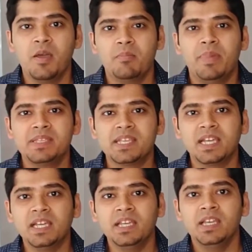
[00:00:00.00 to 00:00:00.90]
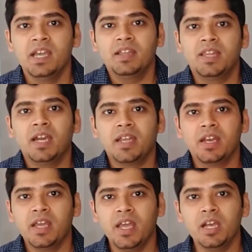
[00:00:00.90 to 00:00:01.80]
Basically, that
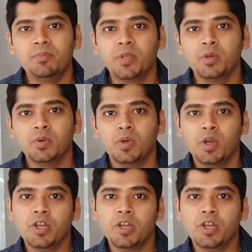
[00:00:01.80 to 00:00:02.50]
can help you